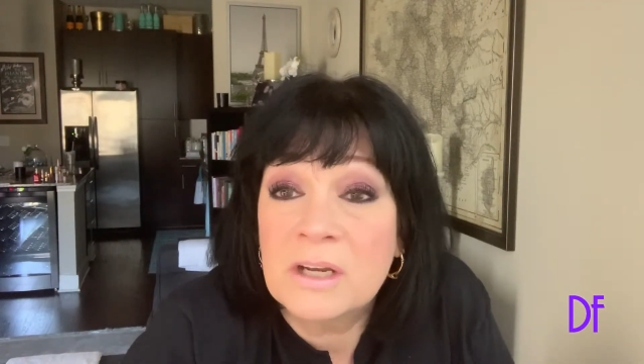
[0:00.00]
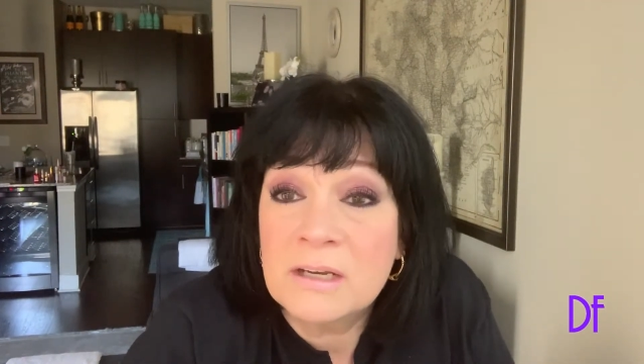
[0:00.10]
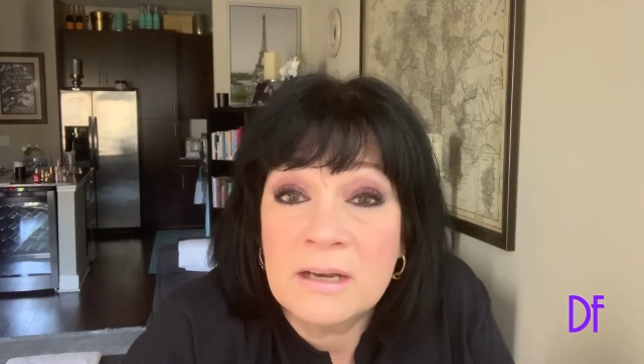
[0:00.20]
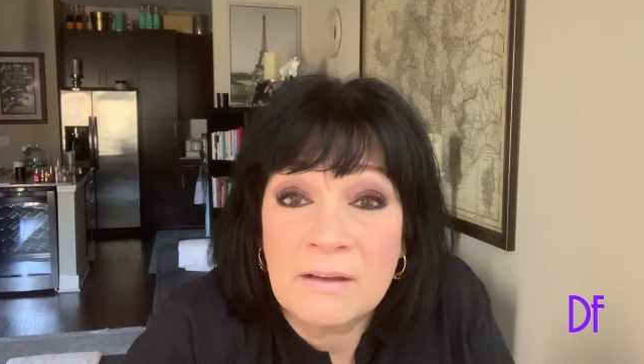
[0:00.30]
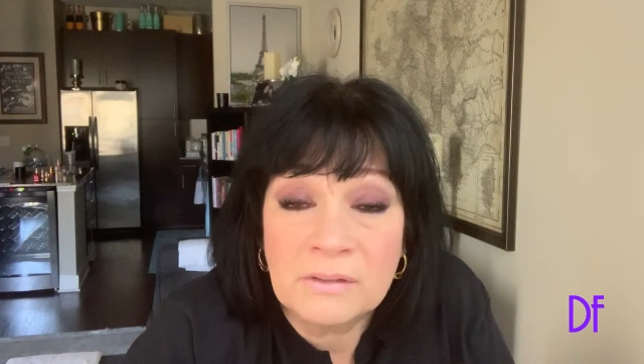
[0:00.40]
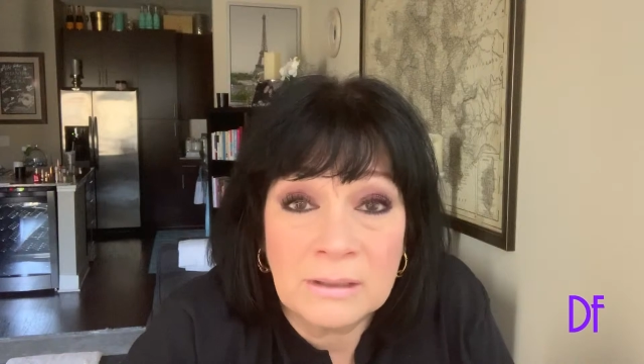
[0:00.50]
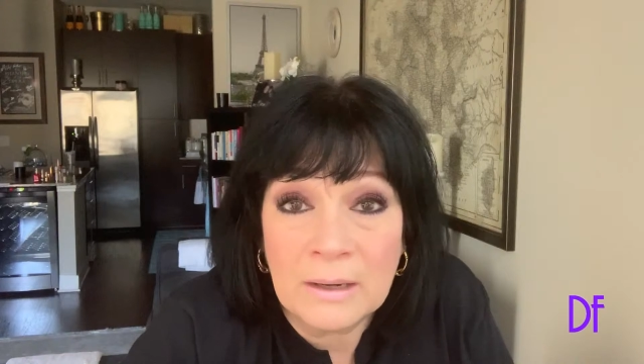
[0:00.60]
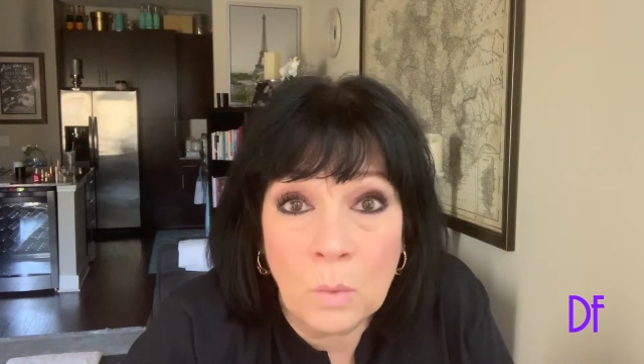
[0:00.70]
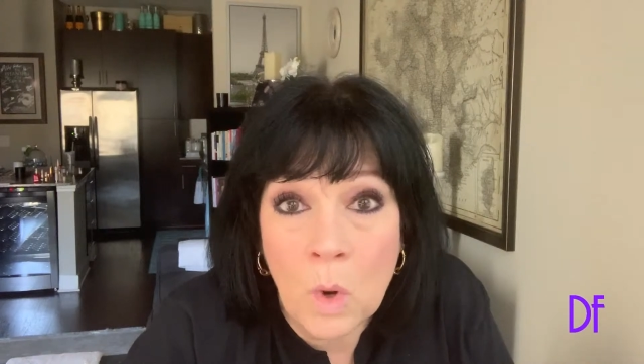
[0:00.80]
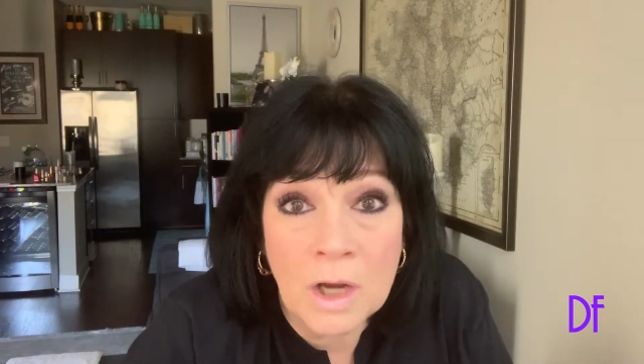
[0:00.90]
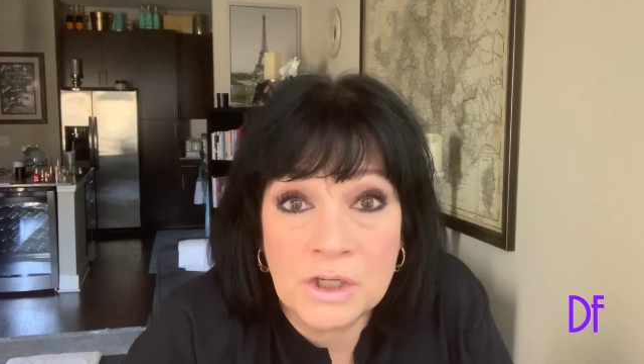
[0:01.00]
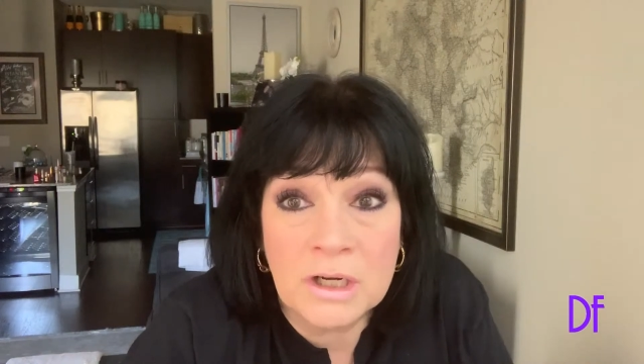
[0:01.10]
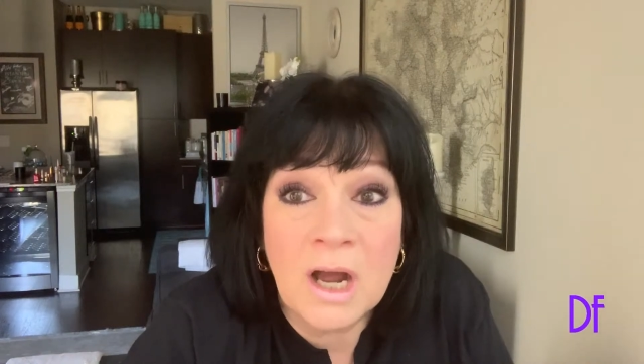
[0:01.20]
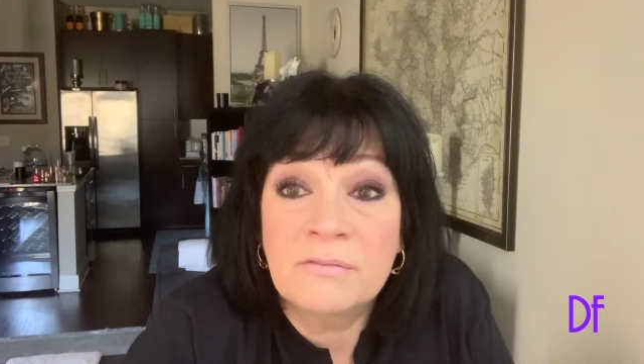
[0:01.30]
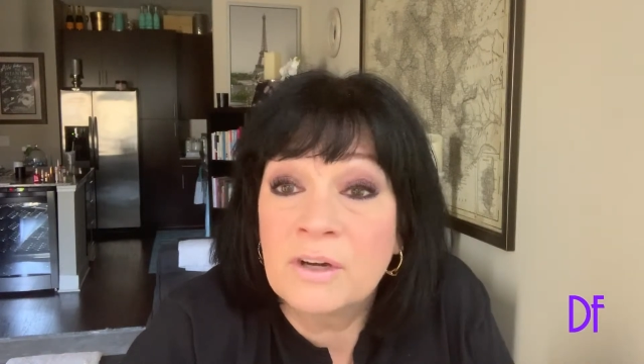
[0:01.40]
I didn't have to like wash
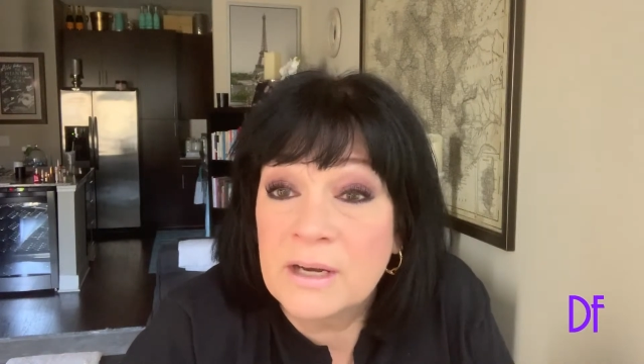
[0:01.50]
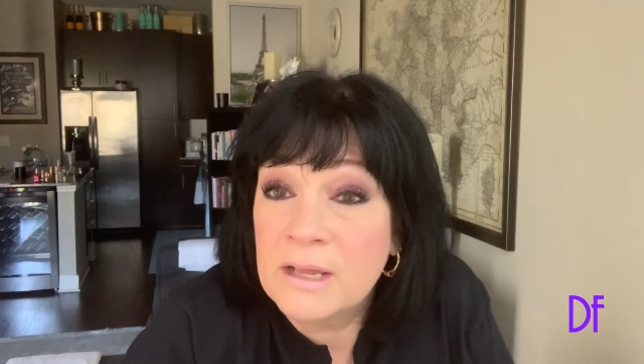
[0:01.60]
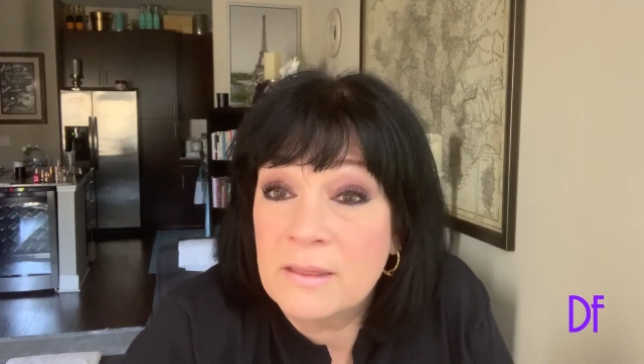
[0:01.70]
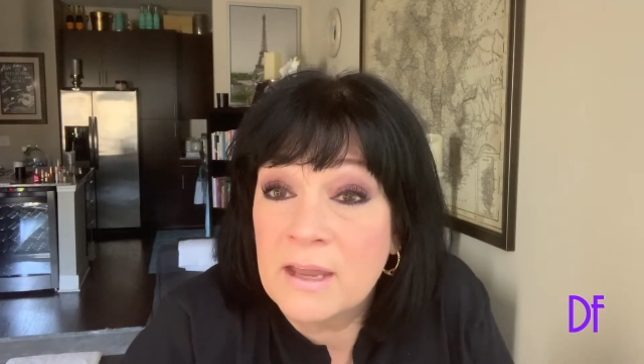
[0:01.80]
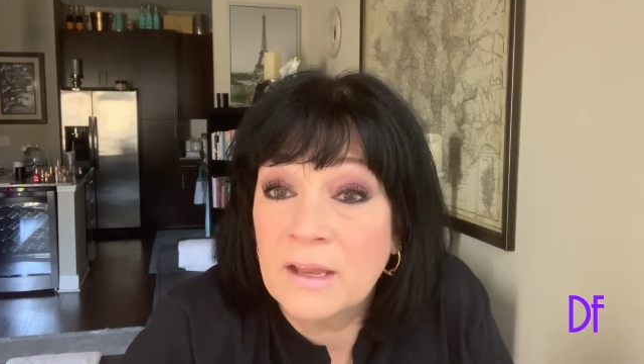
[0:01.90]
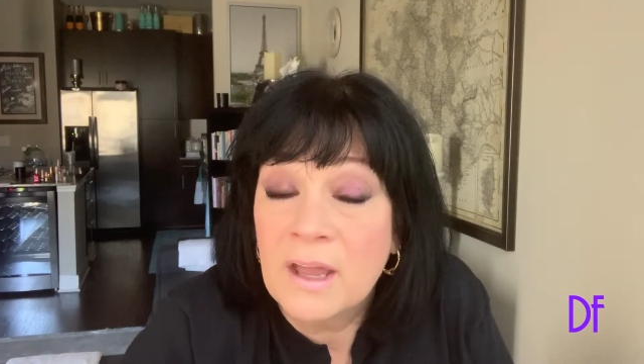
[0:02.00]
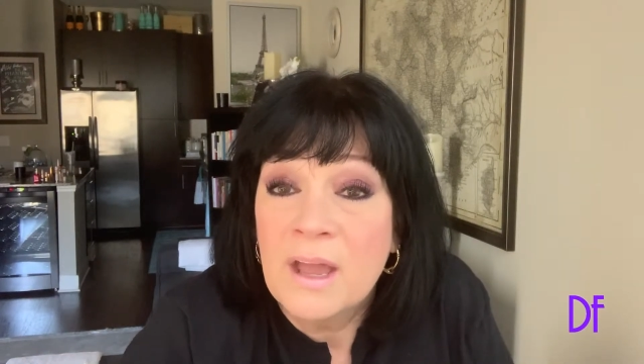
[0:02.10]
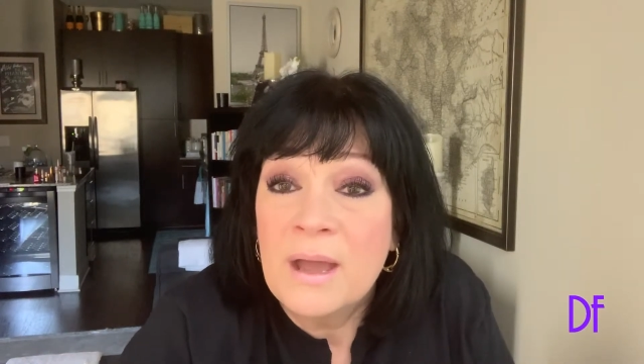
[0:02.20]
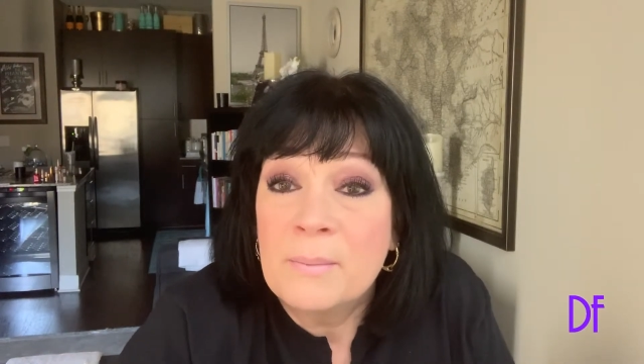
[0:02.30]
it off or anything.